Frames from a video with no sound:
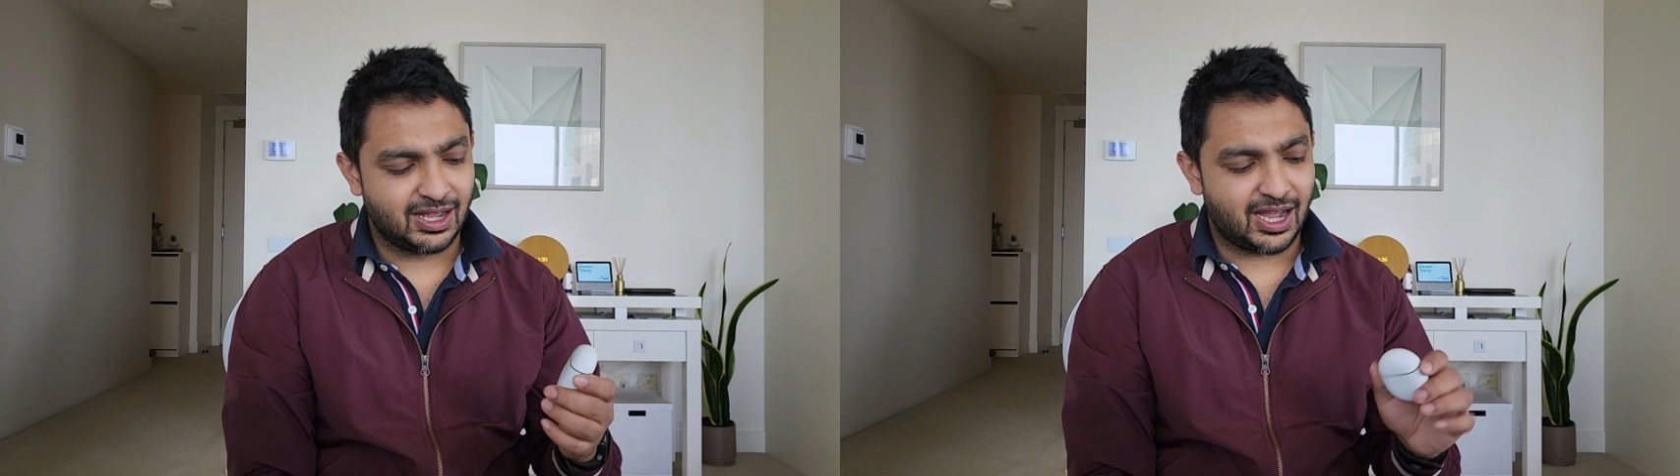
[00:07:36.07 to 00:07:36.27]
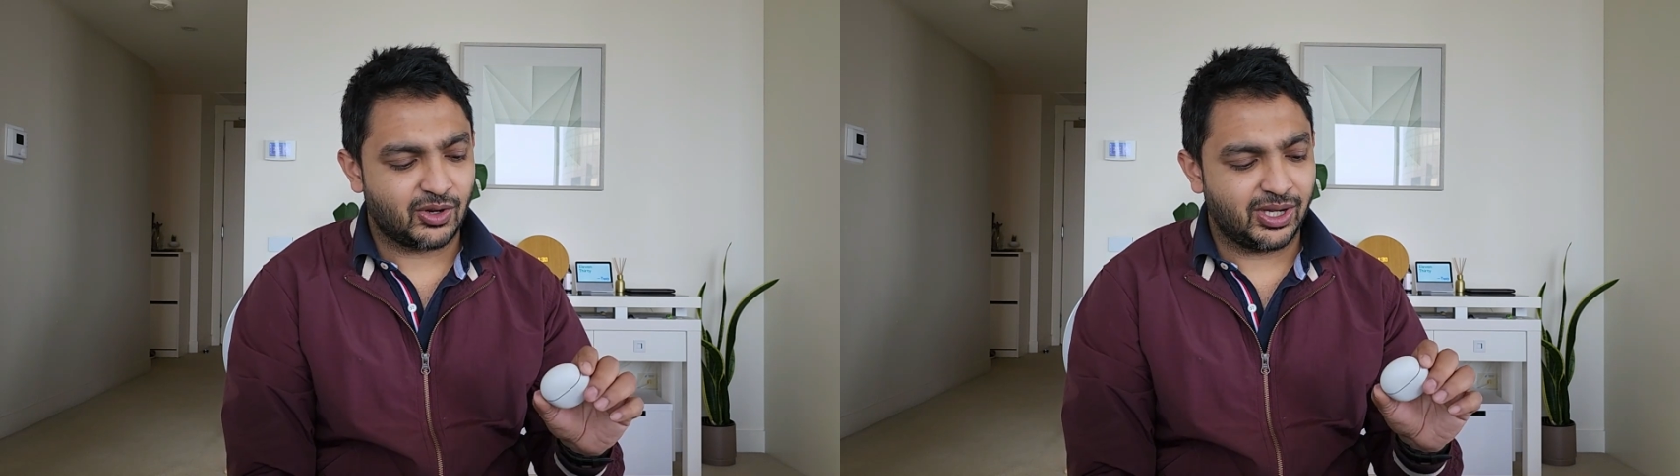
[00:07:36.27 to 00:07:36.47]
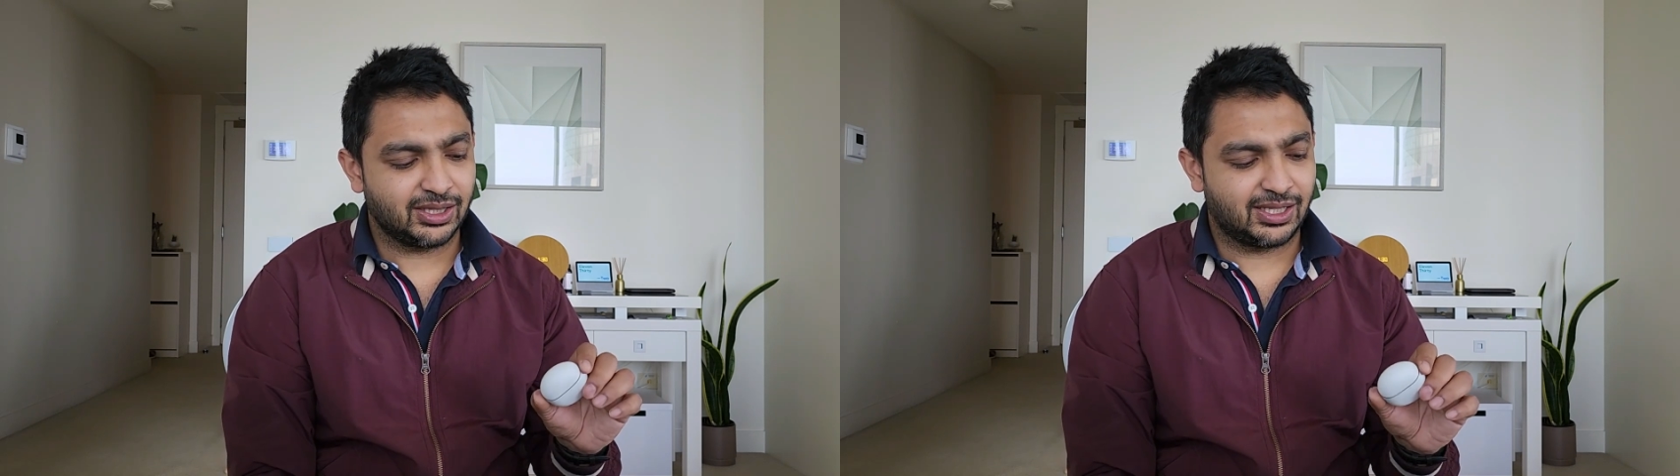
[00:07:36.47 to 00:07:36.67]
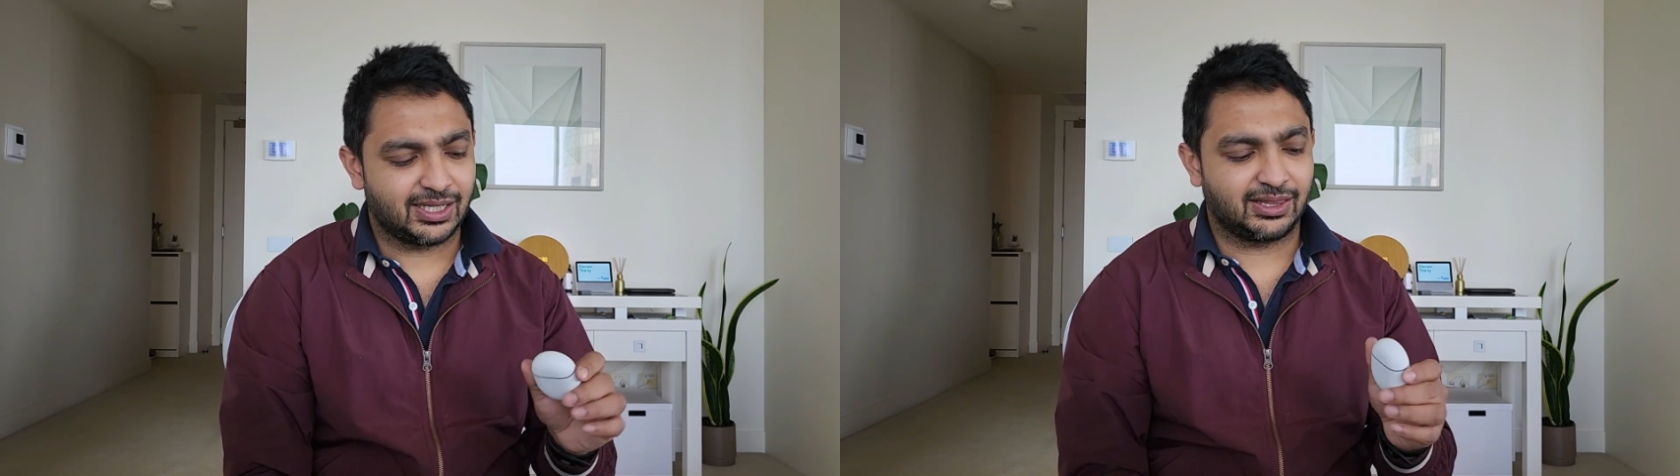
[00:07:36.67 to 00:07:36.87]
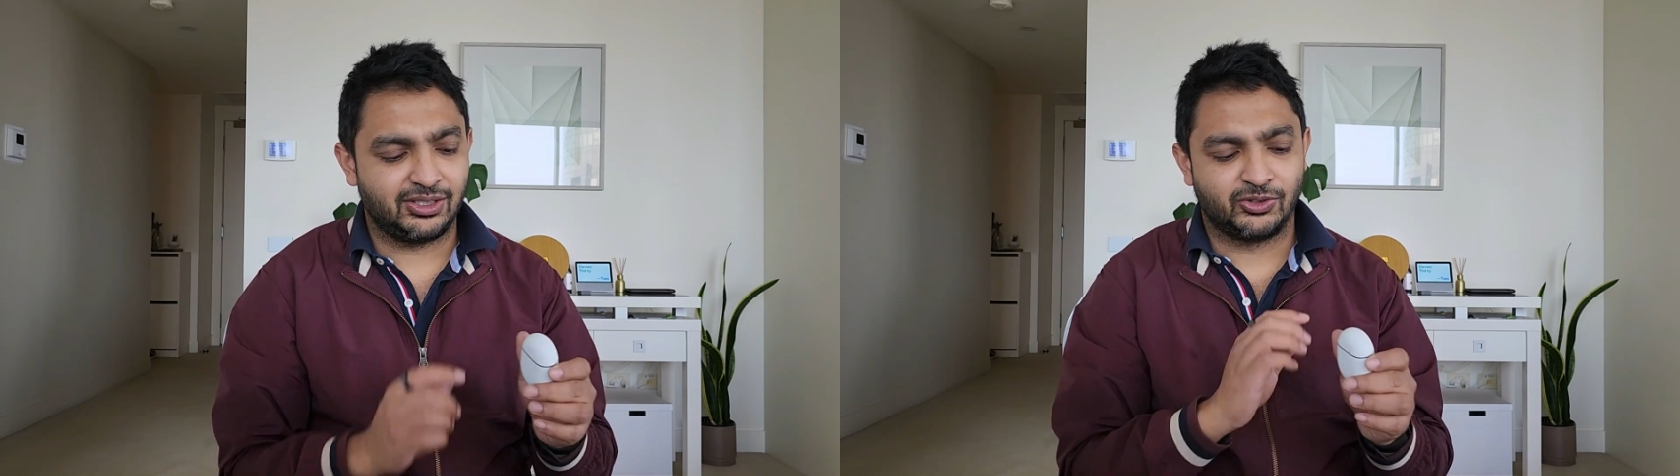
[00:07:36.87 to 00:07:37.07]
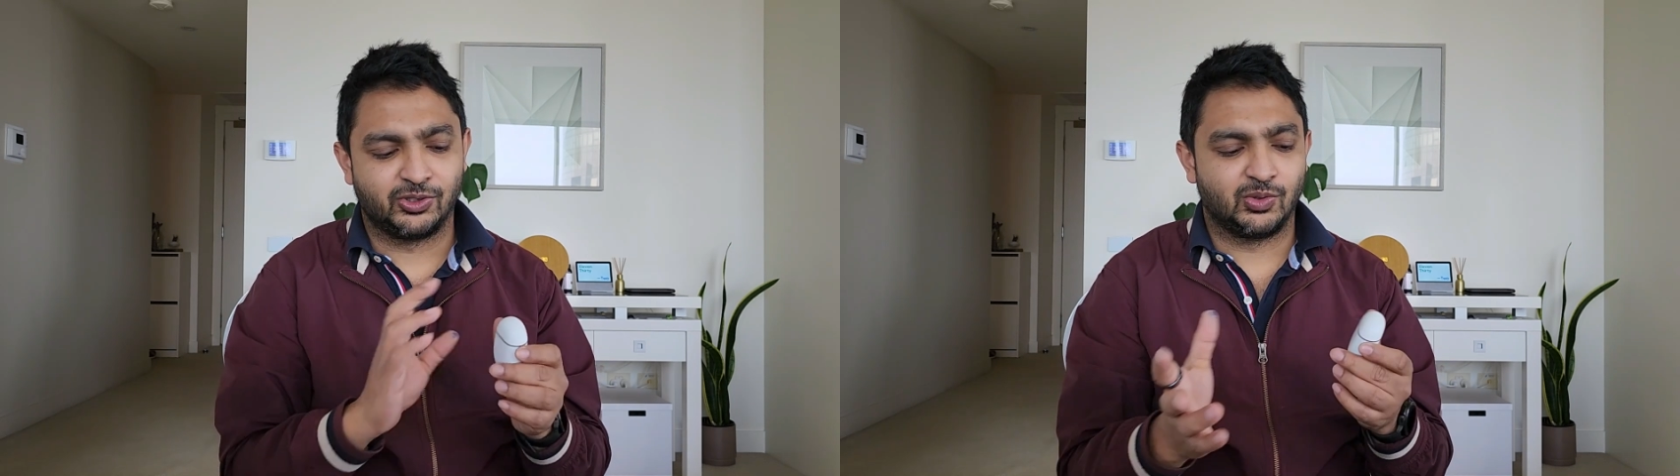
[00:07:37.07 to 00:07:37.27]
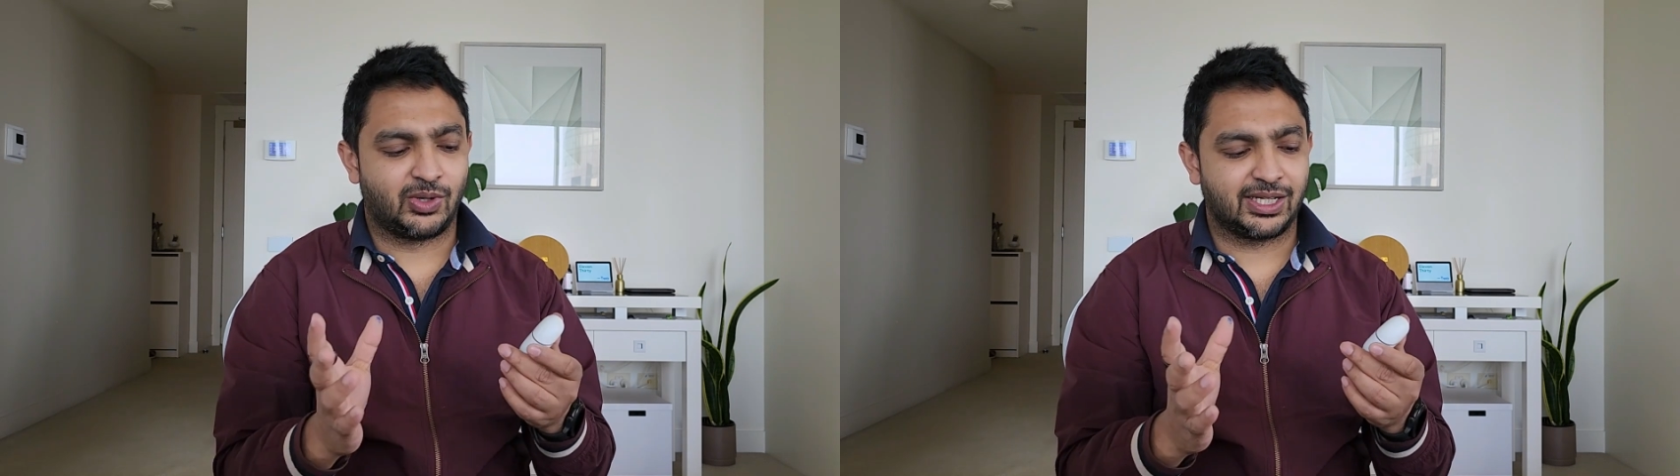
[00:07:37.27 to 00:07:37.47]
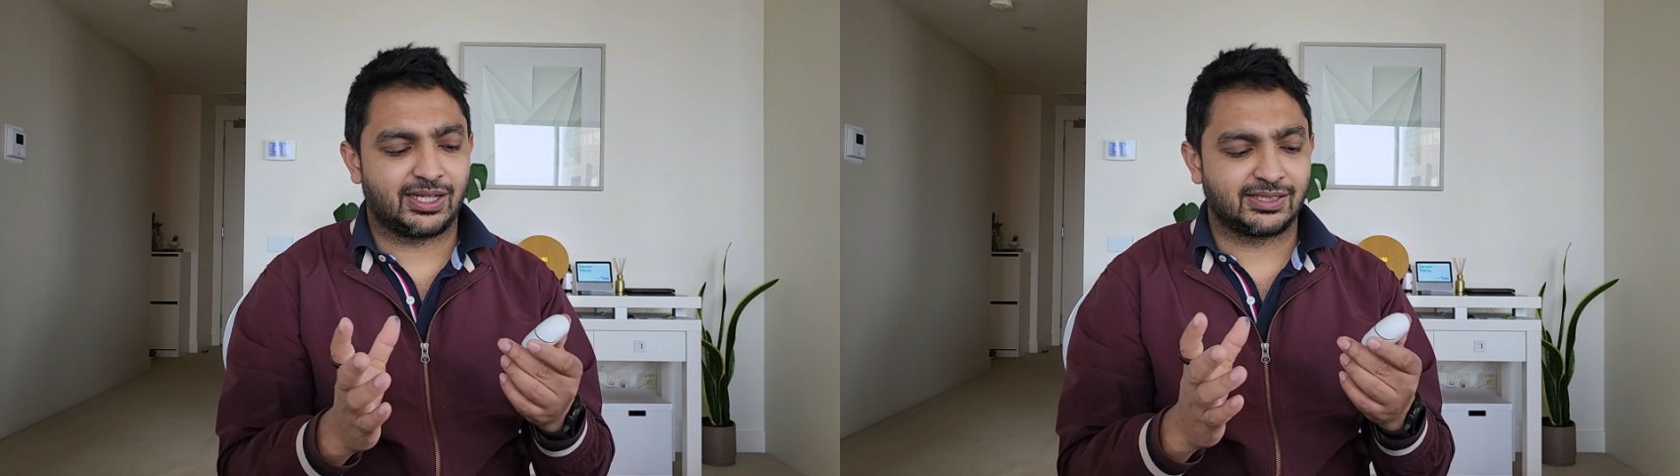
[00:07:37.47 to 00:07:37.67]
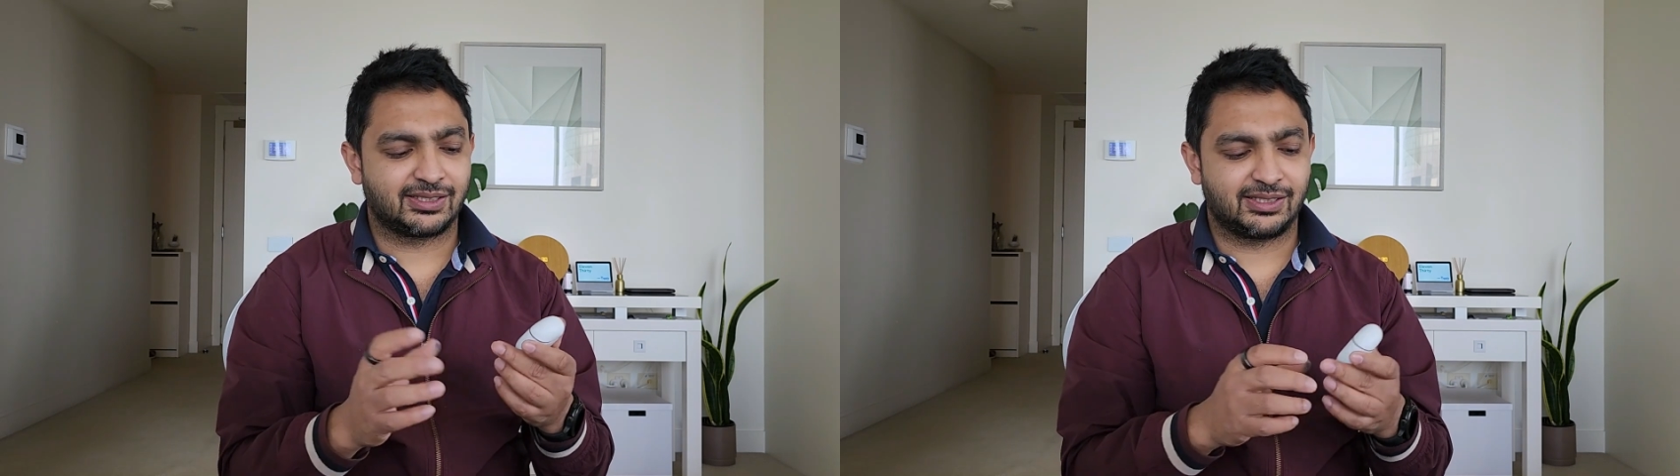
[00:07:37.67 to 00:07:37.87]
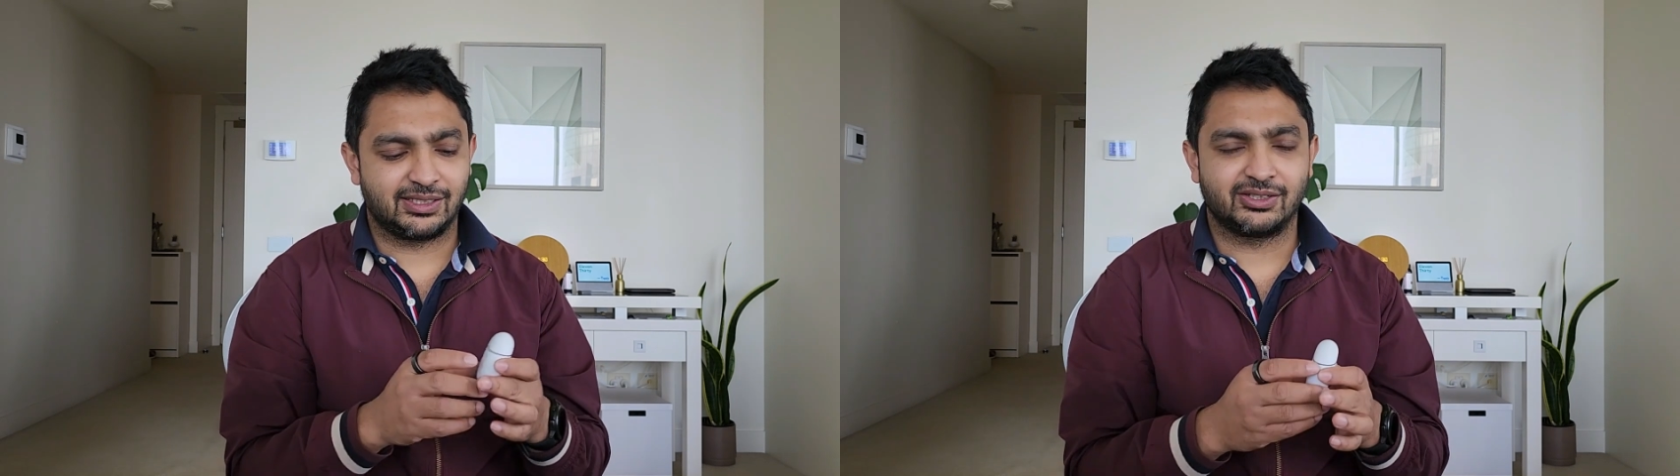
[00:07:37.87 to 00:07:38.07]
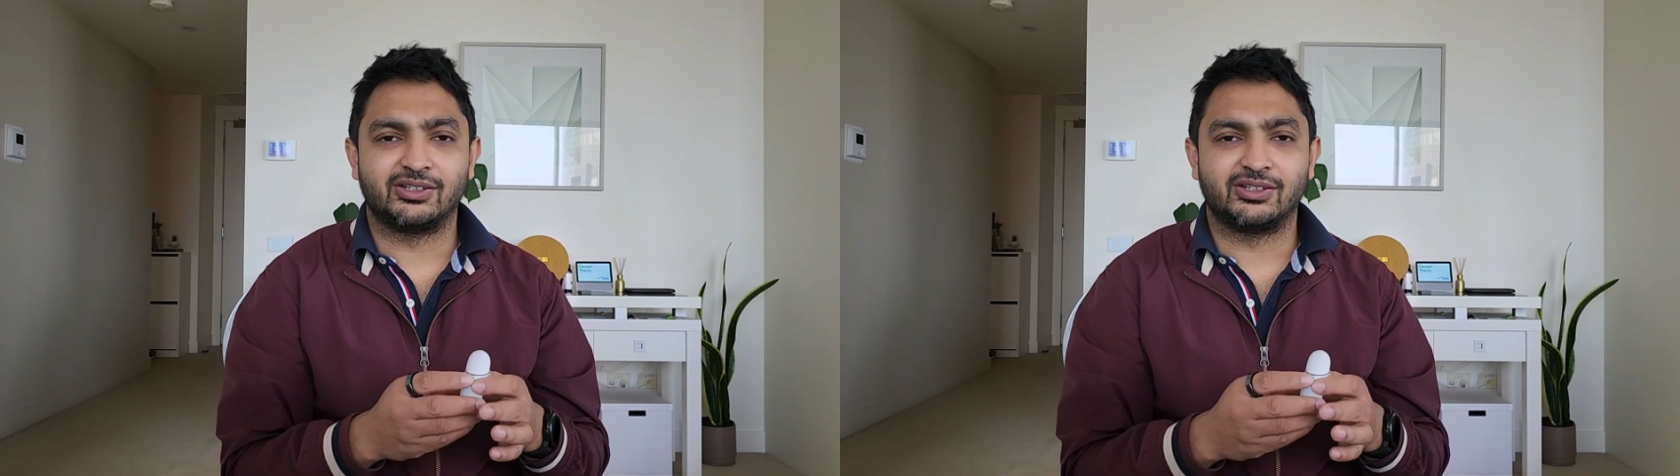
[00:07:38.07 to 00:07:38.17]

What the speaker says: I quite like the all white aesthetic